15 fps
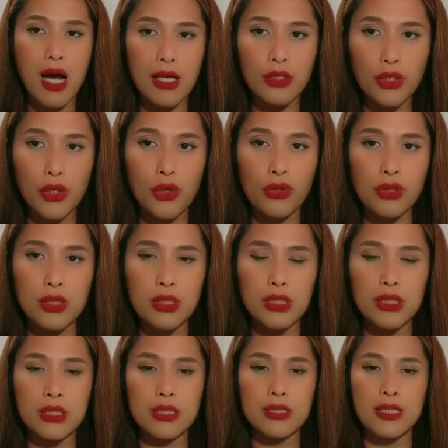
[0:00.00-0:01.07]

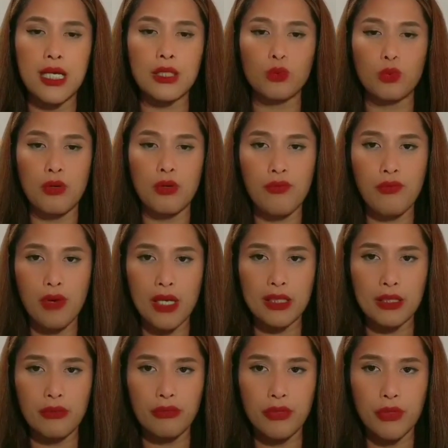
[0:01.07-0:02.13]
antioxidant that will
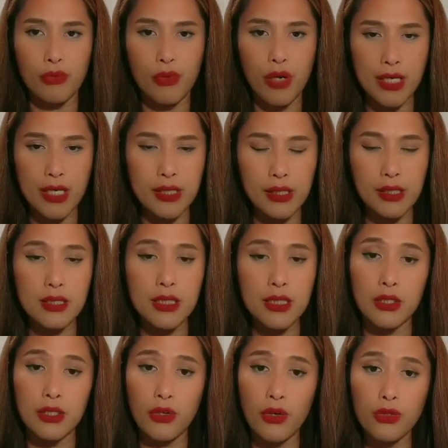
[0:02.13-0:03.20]
fight the free radicals,
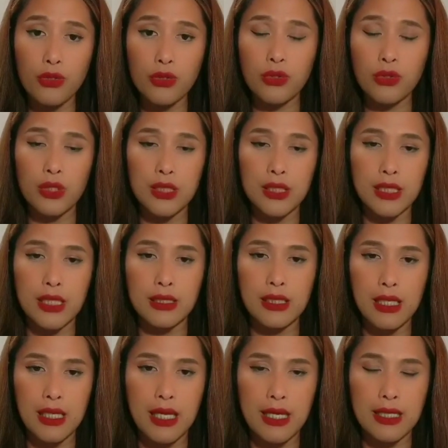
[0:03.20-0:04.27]
and also it can
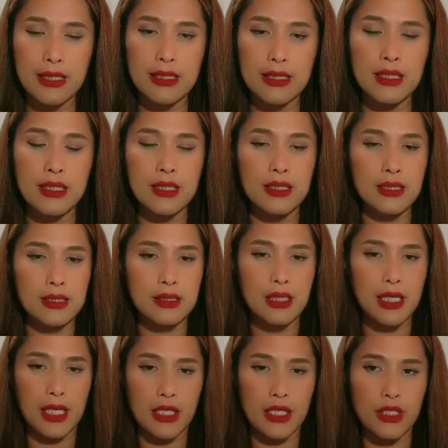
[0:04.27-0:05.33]
delay
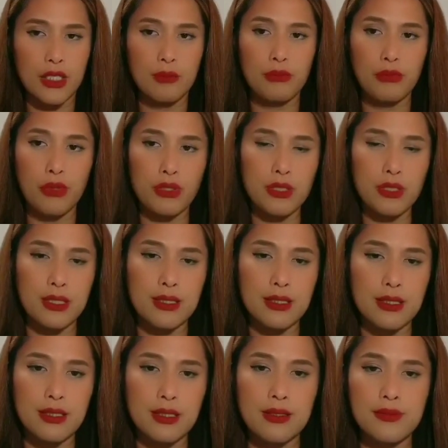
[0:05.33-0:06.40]
the aging
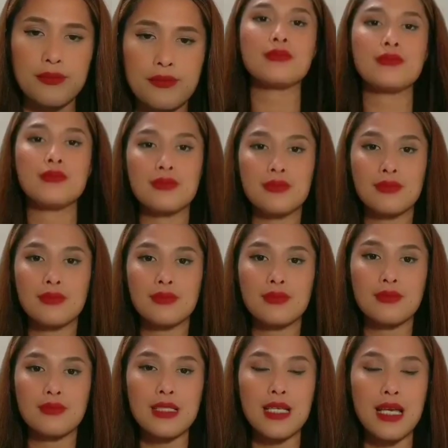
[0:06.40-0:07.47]
process.
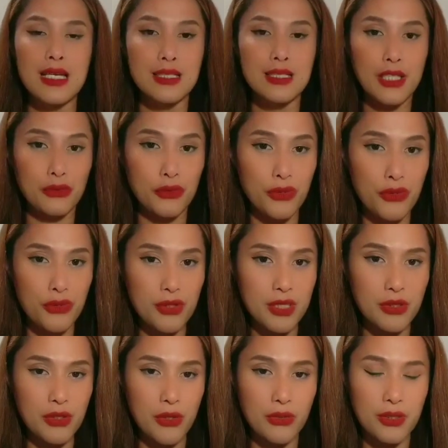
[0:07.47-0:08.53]
Now, to use
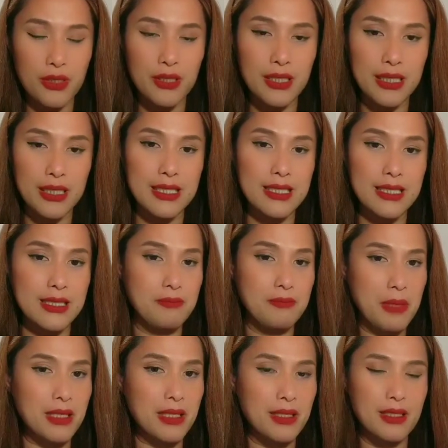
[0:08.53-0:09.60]
a toner, it
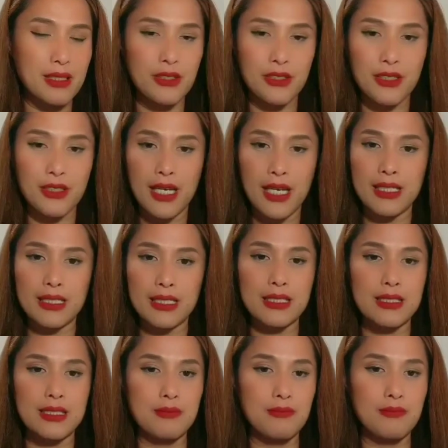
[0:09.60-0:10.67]
is better and
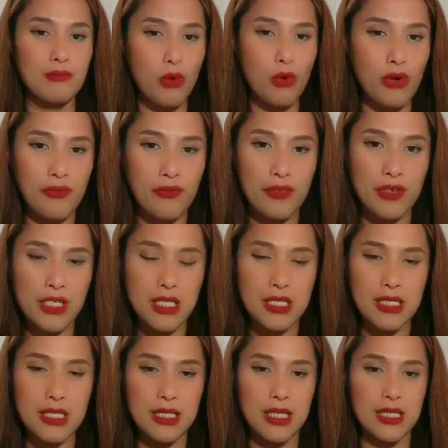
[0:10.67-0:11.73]
it's more
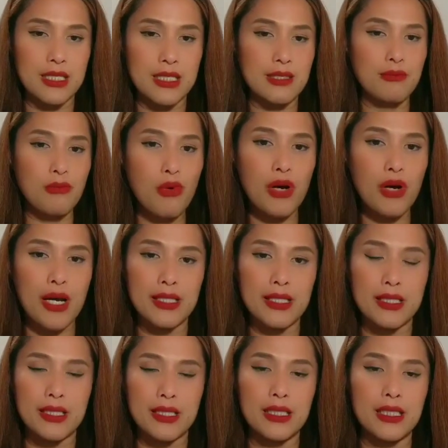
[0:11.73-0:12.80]
efficient and it's more
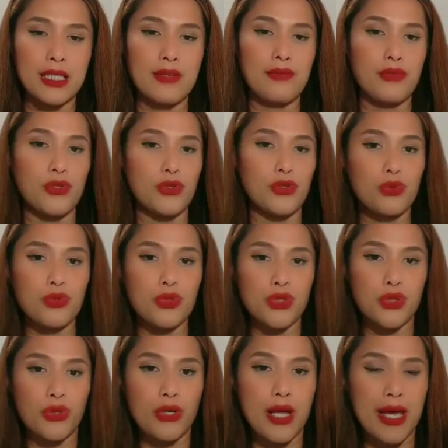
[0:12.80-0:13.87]
ideal if you
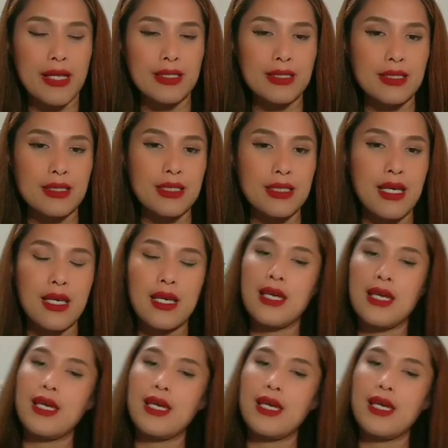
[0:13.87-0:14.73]
use your hands